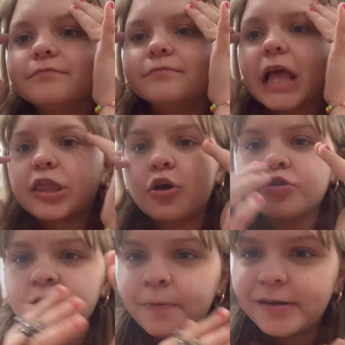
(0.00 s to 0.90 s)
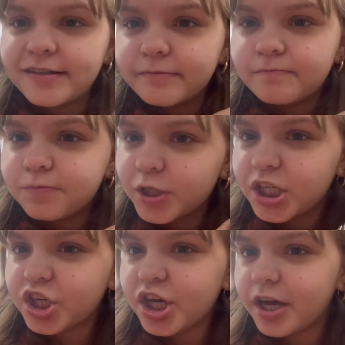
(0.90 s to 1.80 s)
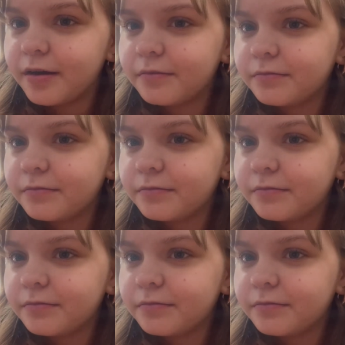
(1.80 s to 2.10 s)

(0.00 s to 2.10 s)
and those are pretty pretty good.